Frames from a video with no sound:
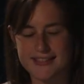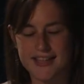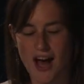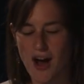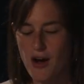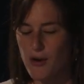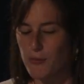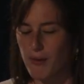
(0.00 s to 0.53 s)

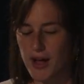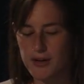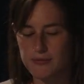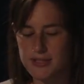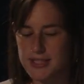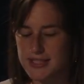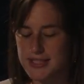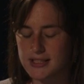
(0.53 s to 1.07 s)
So why don't
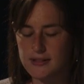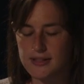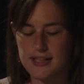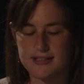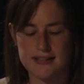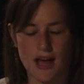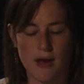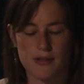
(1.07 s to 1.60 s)
we just do
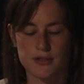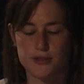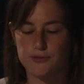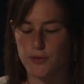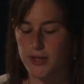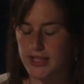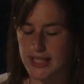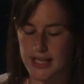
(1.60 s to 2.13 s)
this? Uh, there's
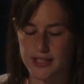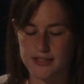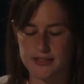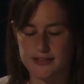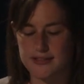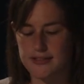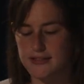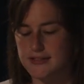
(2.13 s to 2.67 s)
four
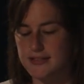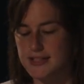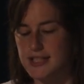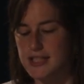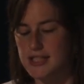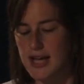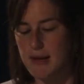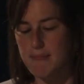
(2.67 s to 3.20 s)
characters. There's
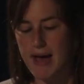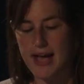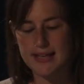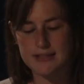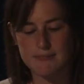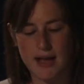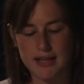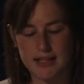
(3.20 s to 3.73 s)
DJ Max
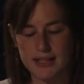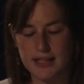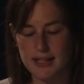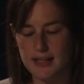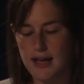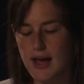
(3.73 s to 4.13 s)
Melody.